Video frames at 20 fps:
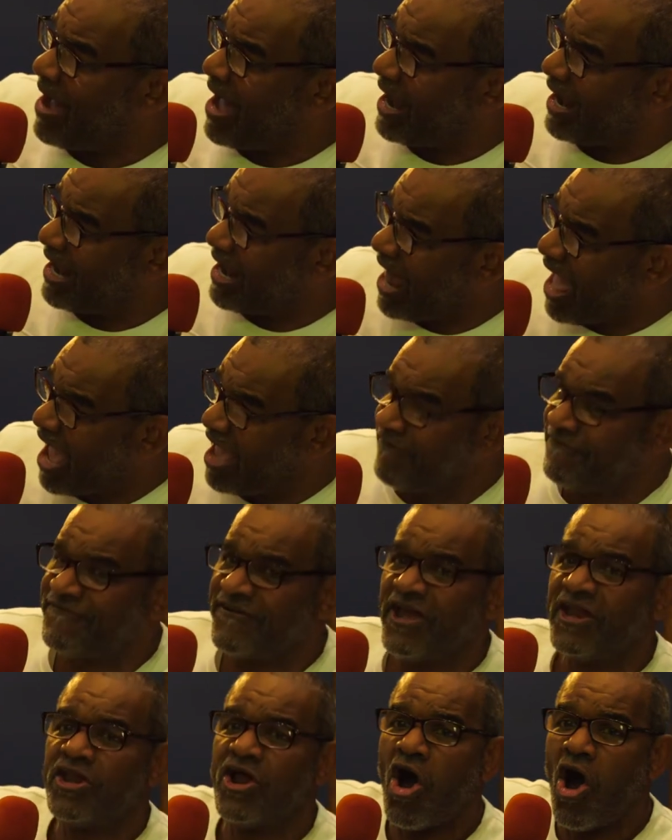my
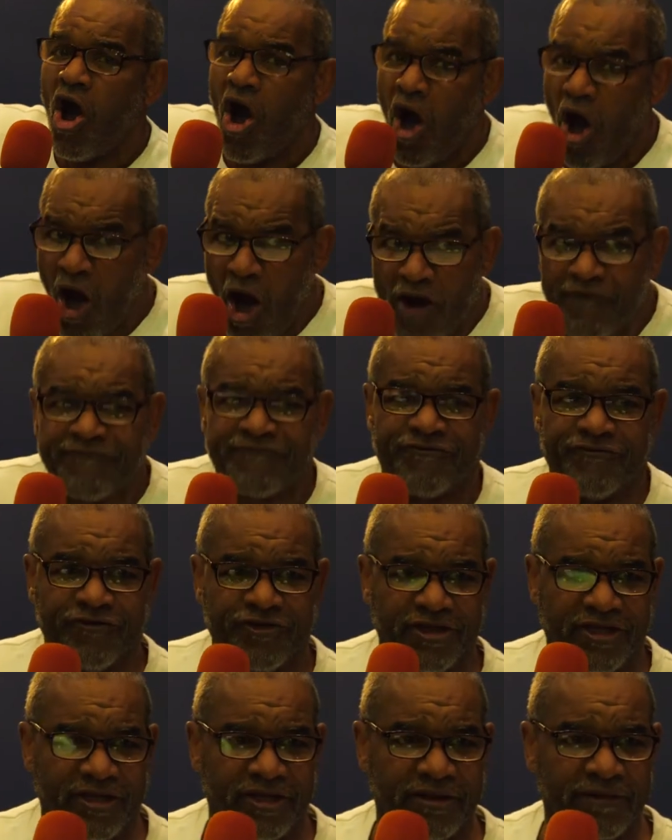life an
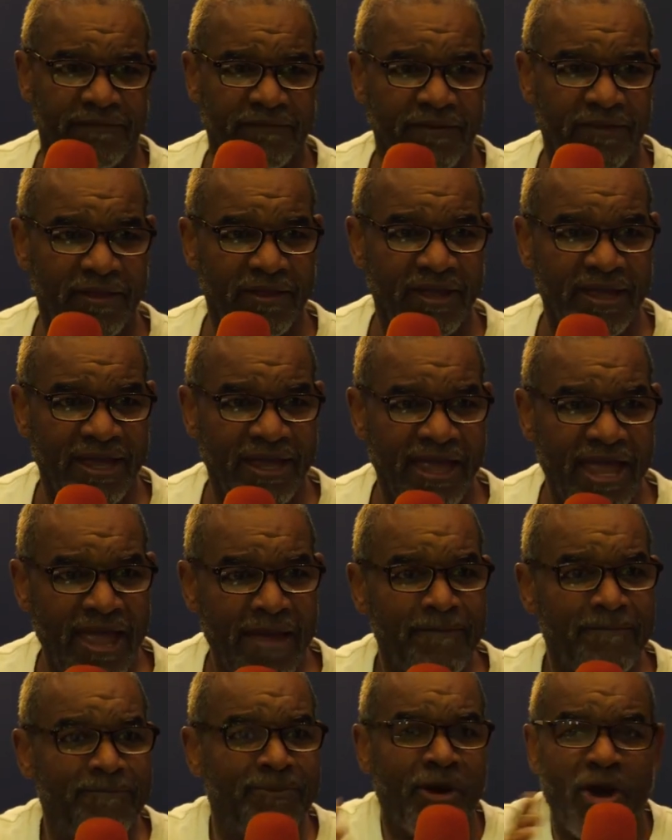offering
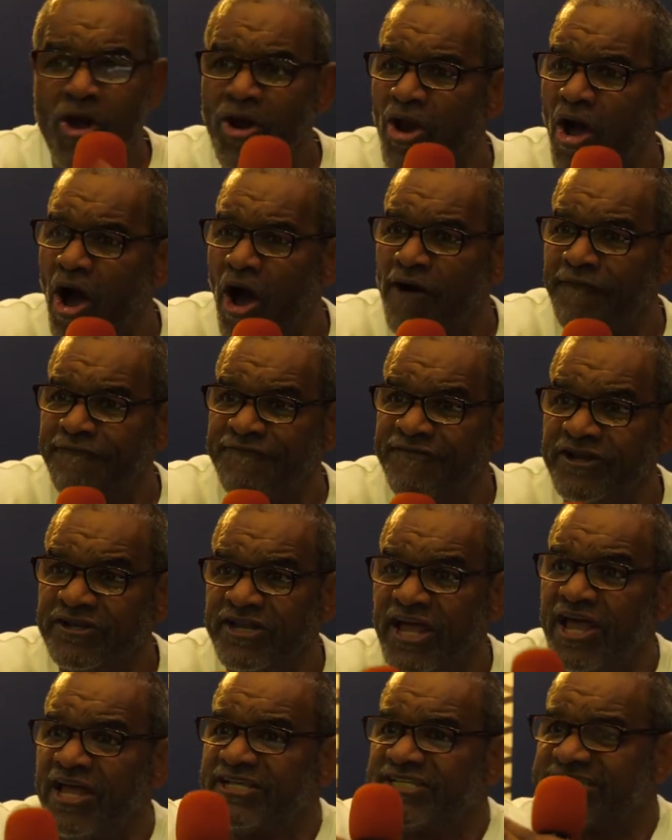in burnt
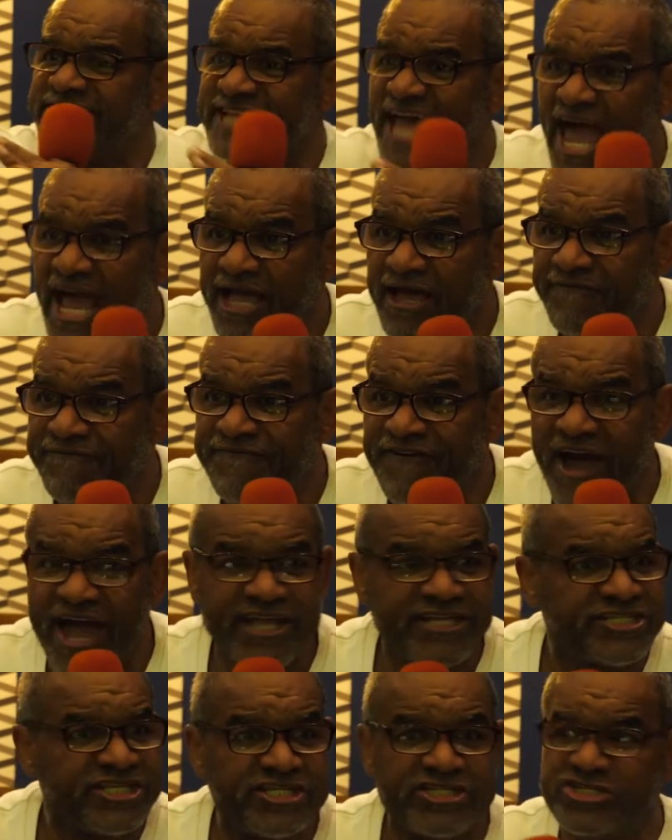offering and
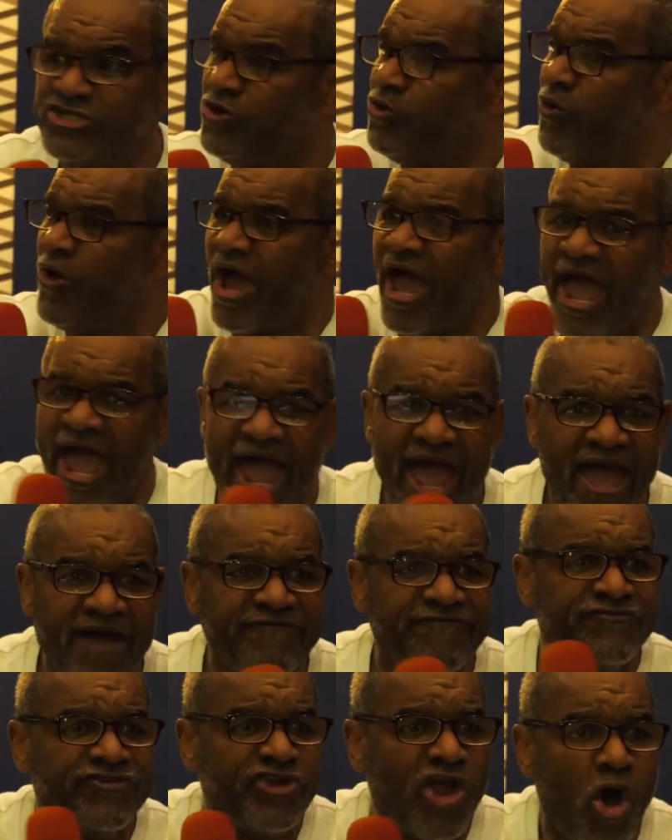sacrifices you
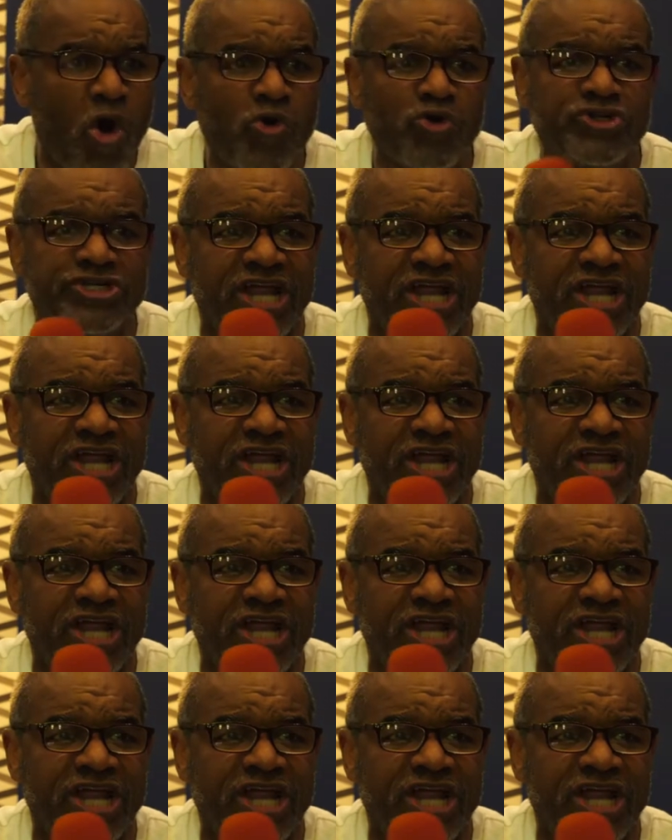have no